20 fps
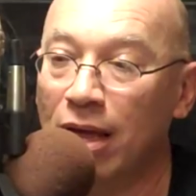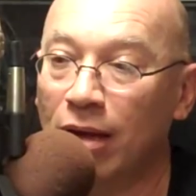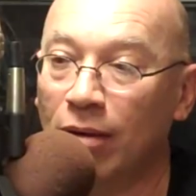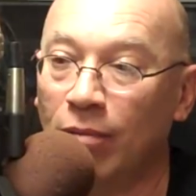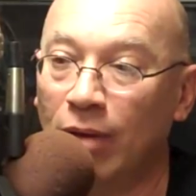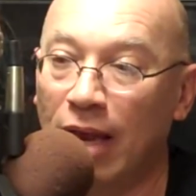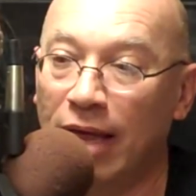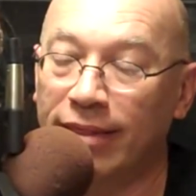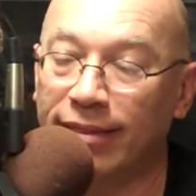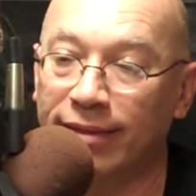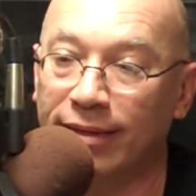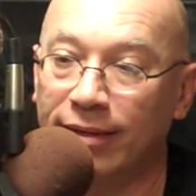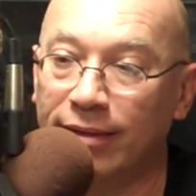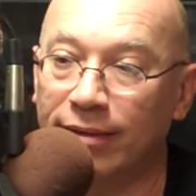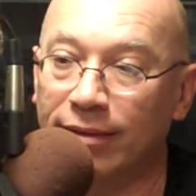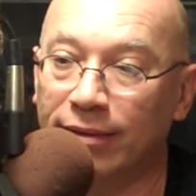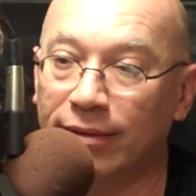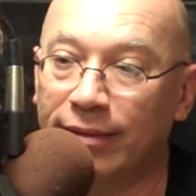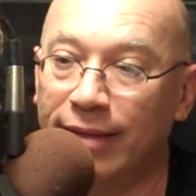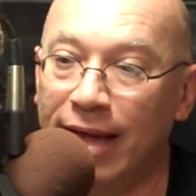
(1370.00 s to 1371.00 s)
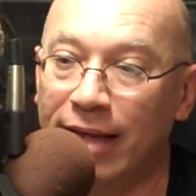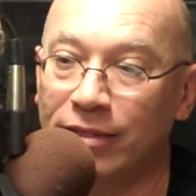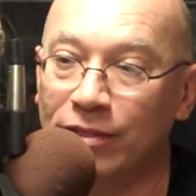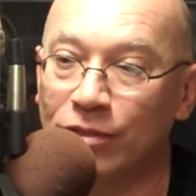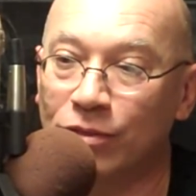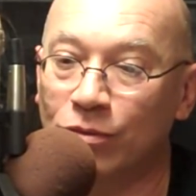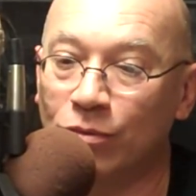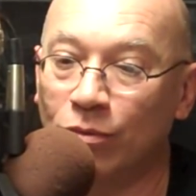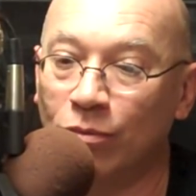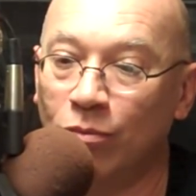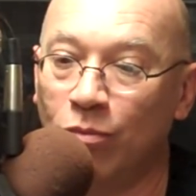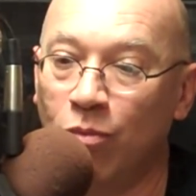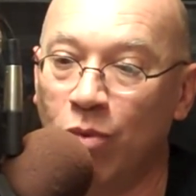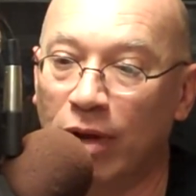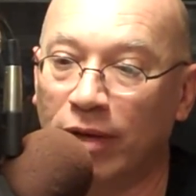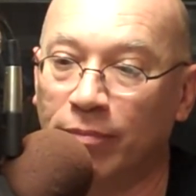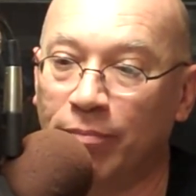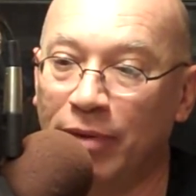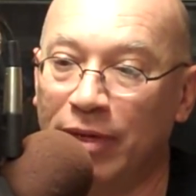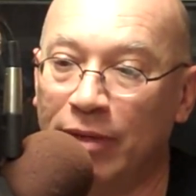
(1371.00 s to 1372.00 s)
Well, I think that's
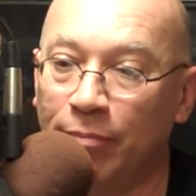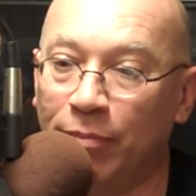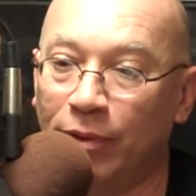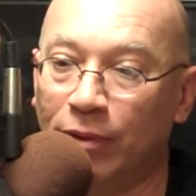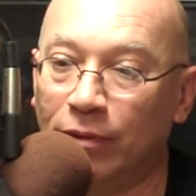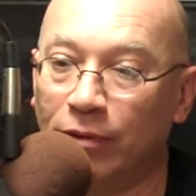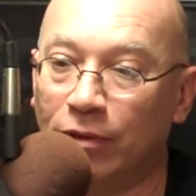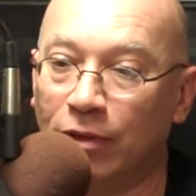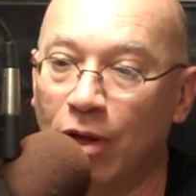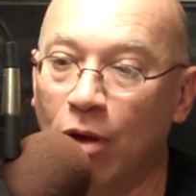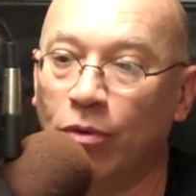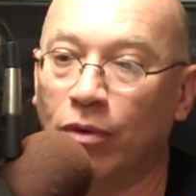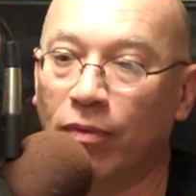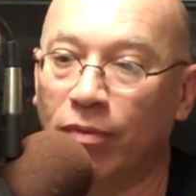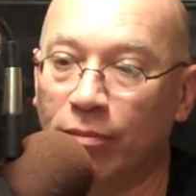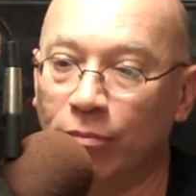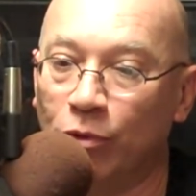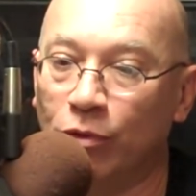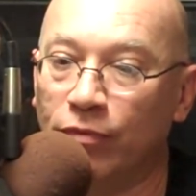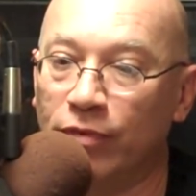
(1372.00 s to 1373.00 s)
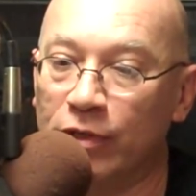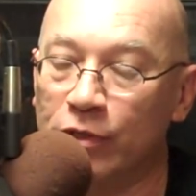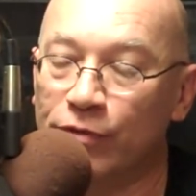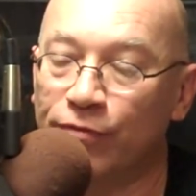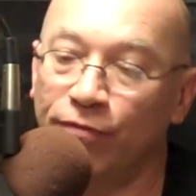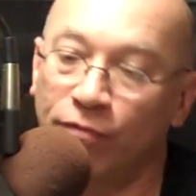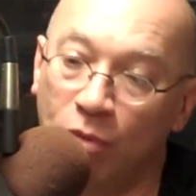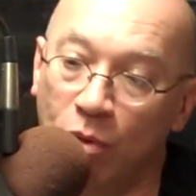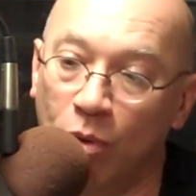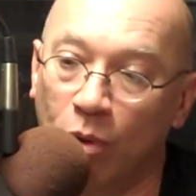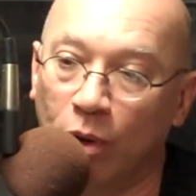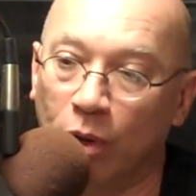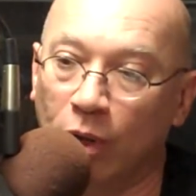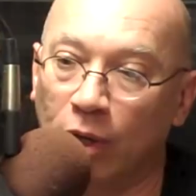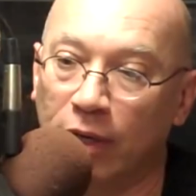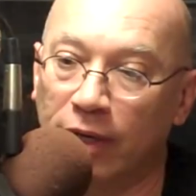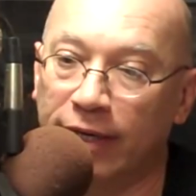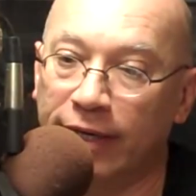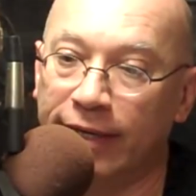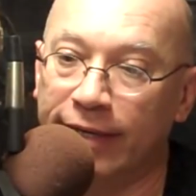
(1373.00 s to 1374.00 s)
what people go to the movies
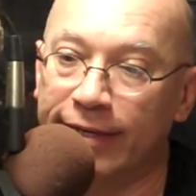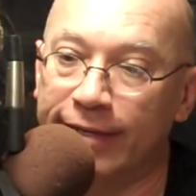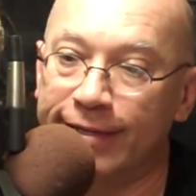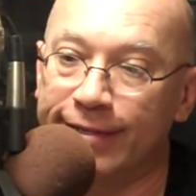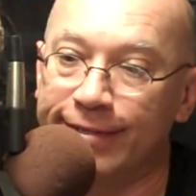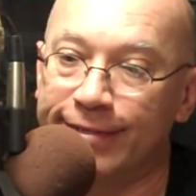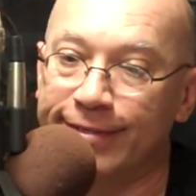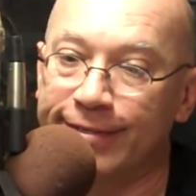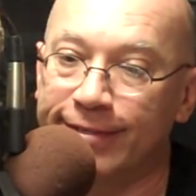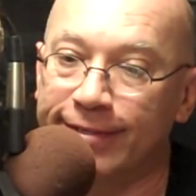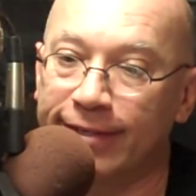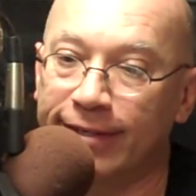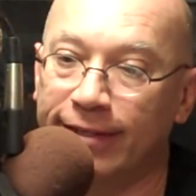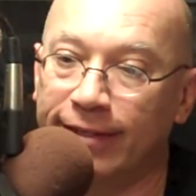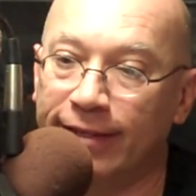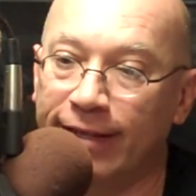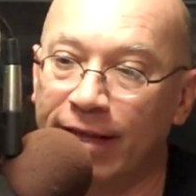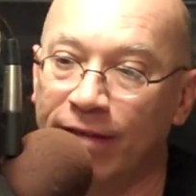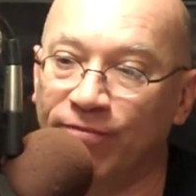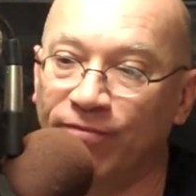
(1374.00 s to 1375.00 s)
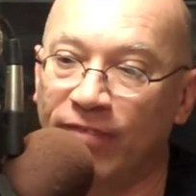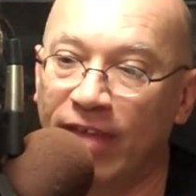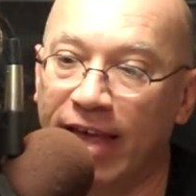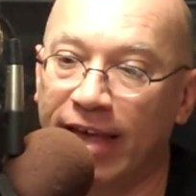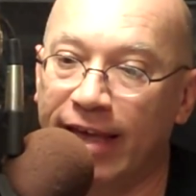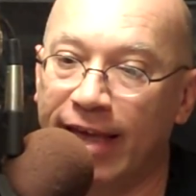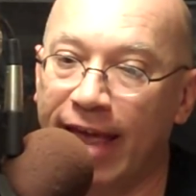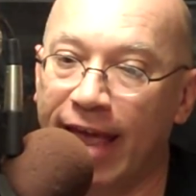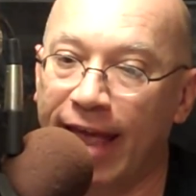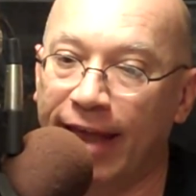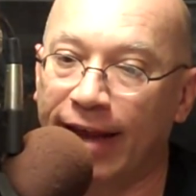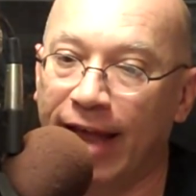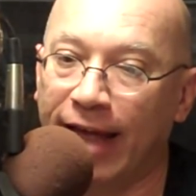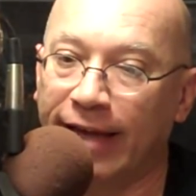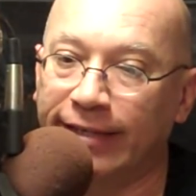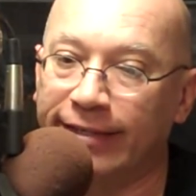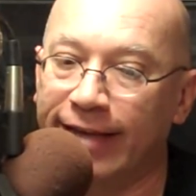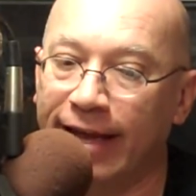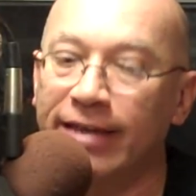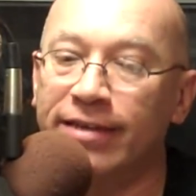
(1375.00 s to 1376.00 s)
for, is if they can
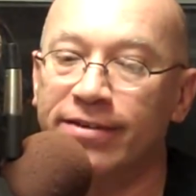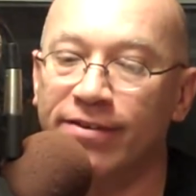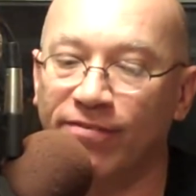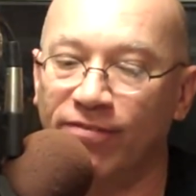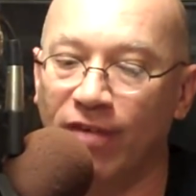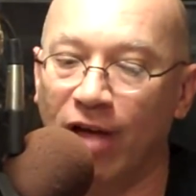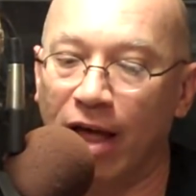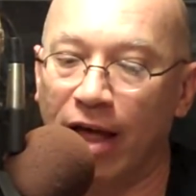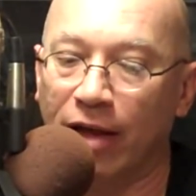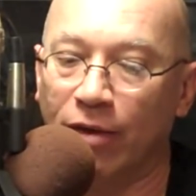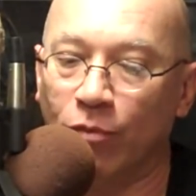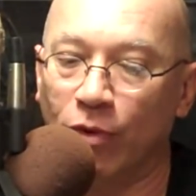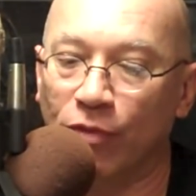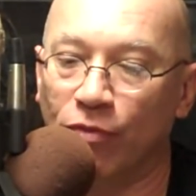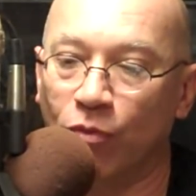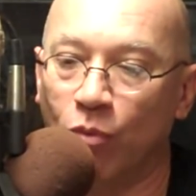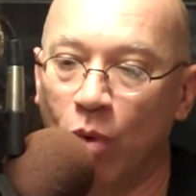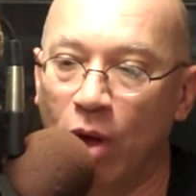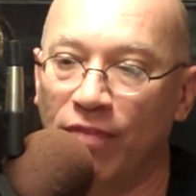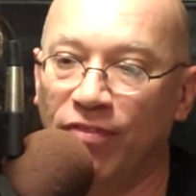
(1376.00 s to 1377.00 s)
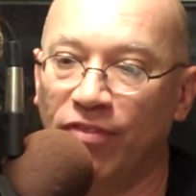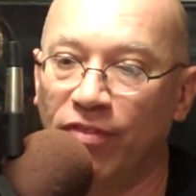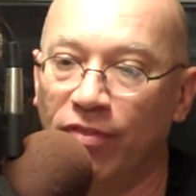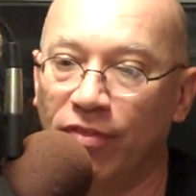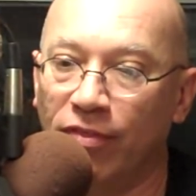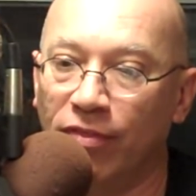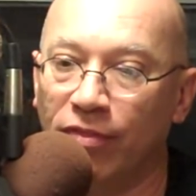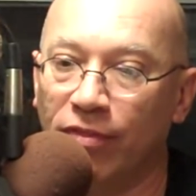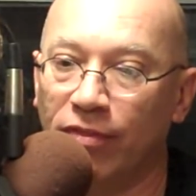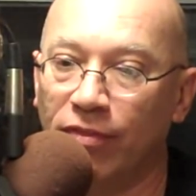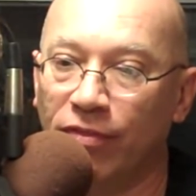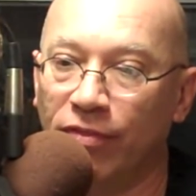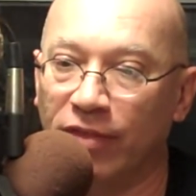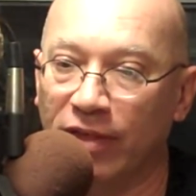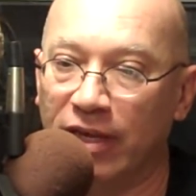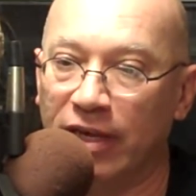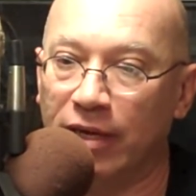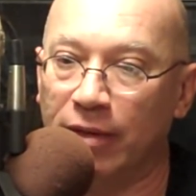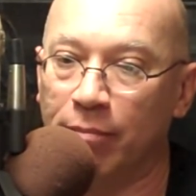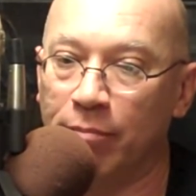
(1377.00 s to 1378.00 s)
identify with what
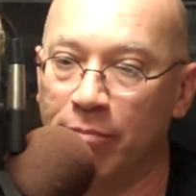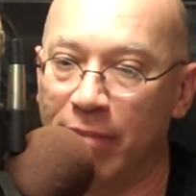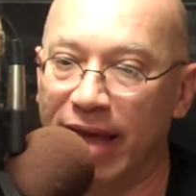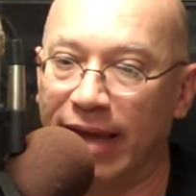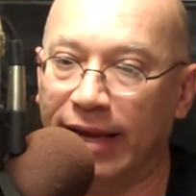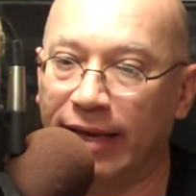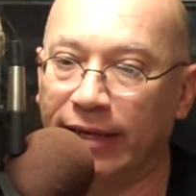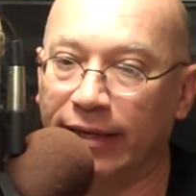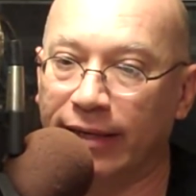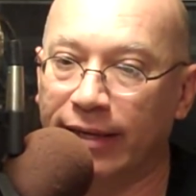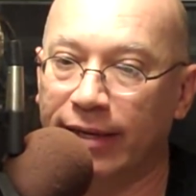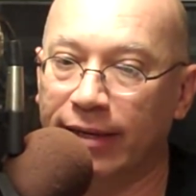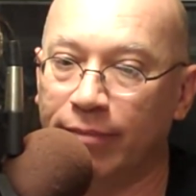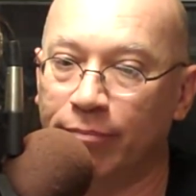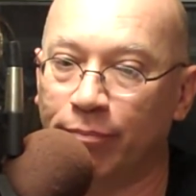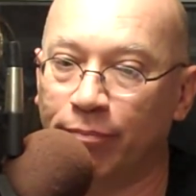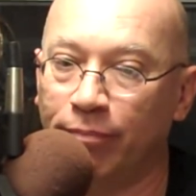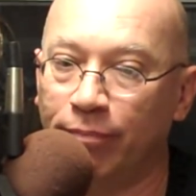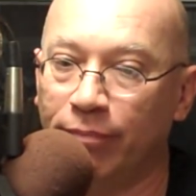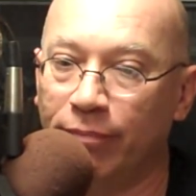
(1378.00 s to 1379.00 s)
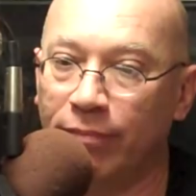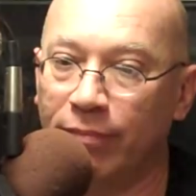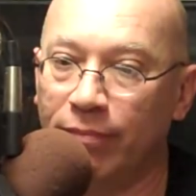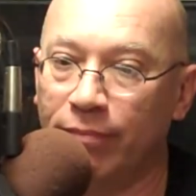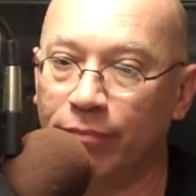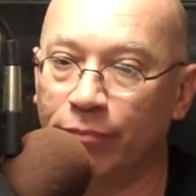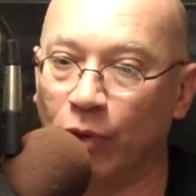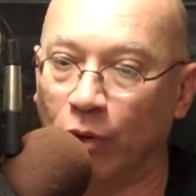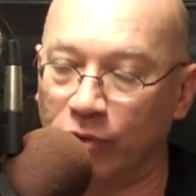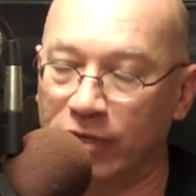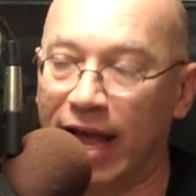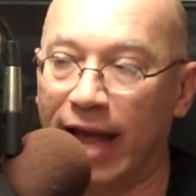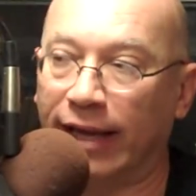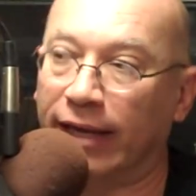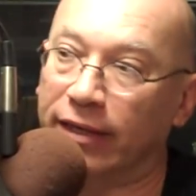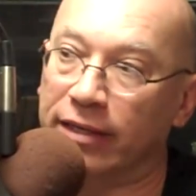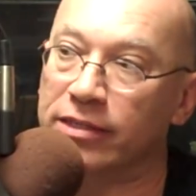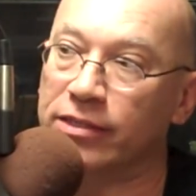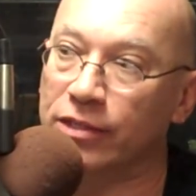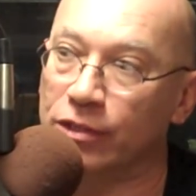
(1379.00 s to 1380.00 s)
the main
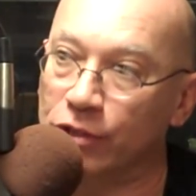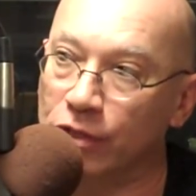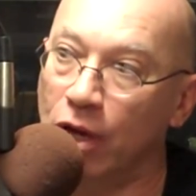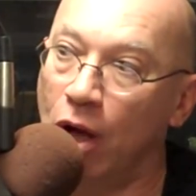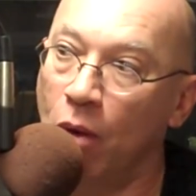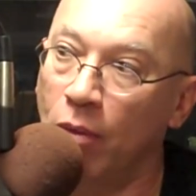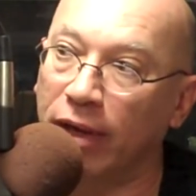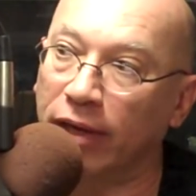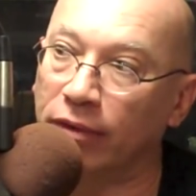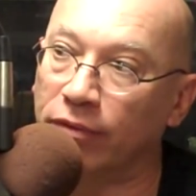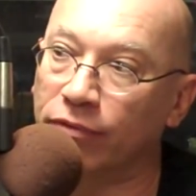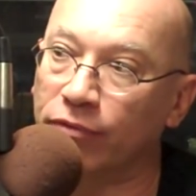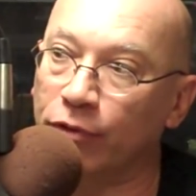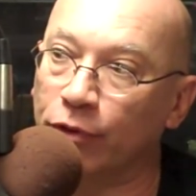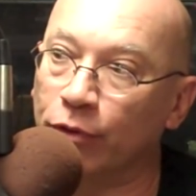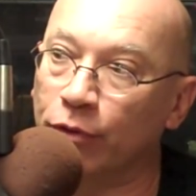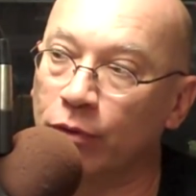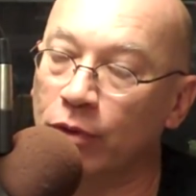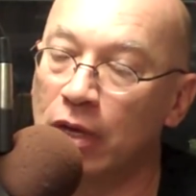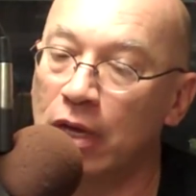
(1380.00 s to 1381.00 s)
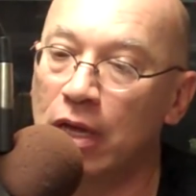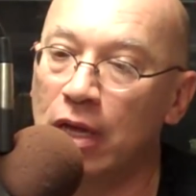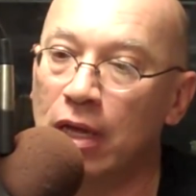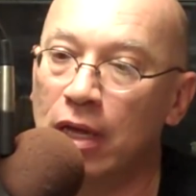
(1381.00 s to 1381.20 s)
protagonist is going through,